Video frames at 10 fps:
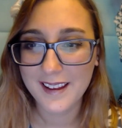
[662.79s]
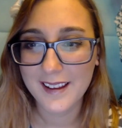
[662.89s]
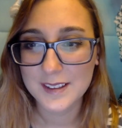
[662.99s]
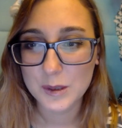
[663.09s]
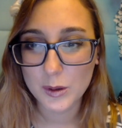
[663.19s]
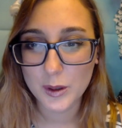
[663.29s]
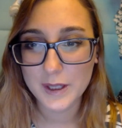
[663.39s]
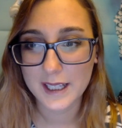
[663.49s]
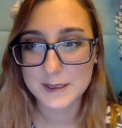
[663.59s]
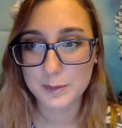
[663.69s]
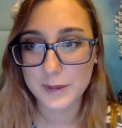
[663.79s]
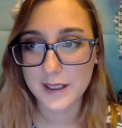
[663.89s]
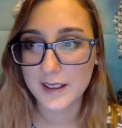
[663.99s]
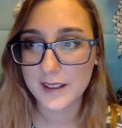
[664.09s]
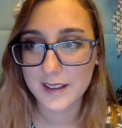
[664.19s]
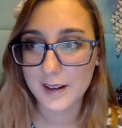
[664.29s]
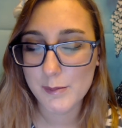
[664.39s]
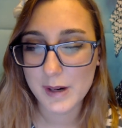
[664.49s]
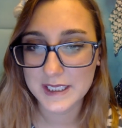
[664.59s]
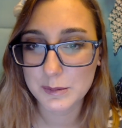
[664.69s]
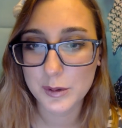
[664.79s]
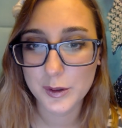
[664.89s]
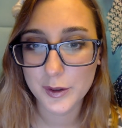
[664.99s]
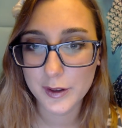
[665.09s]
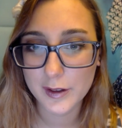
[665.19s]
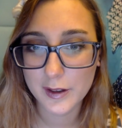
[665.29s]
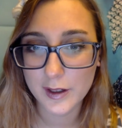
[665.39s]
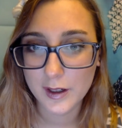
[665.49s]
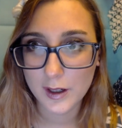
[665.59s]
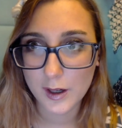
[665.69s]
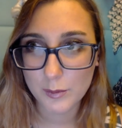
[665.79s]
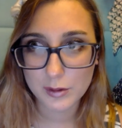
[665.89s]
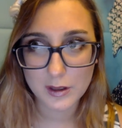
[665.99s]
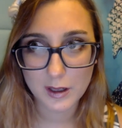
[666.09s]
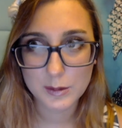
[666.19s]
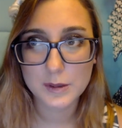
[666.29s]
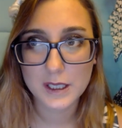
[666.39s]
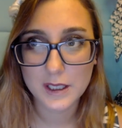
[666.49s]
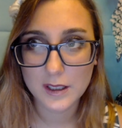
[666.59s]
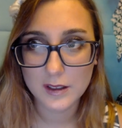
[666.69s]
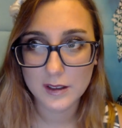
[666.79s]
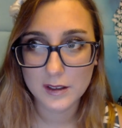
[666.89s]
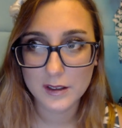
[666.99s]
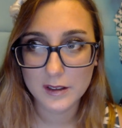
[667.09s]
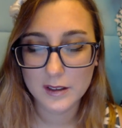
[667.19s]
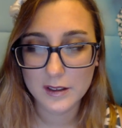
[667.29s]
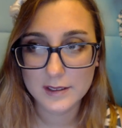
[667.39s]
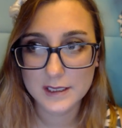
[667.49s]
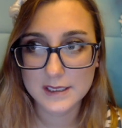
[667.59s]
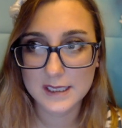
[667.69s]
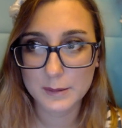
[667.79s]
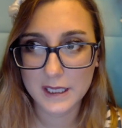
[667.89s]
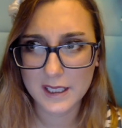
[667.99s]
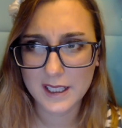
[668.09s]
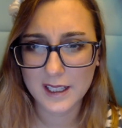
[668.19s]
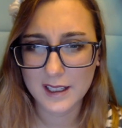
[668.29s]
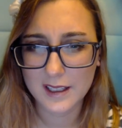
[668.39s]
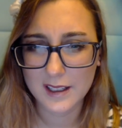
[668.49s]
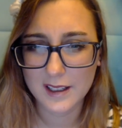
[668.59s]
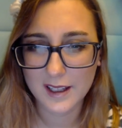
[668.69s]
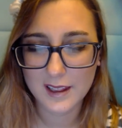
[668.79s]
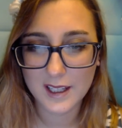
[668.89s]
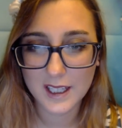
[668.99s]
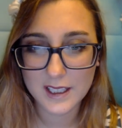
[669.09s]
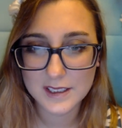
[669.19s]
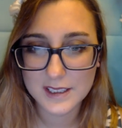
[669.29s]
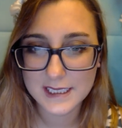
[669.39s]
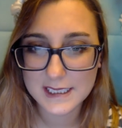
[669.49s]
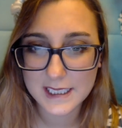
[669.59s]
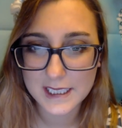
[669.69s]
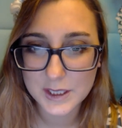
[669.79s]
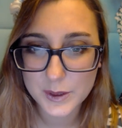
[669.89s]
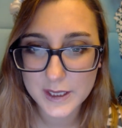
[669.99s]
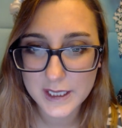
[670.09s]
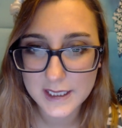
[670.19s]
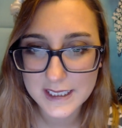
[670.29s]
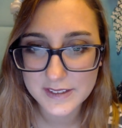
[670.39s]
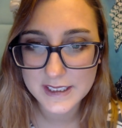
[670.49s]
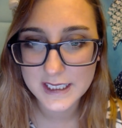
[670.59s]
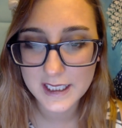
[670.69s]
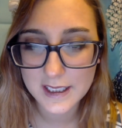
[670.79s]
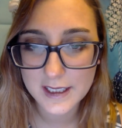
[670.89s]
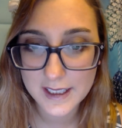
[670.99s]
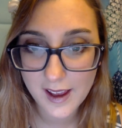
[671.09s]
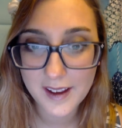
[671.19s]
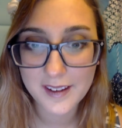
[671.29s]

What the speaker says: So Cody has been my supporter probably since the beginning. I think, let's see, 2017, Alysaa.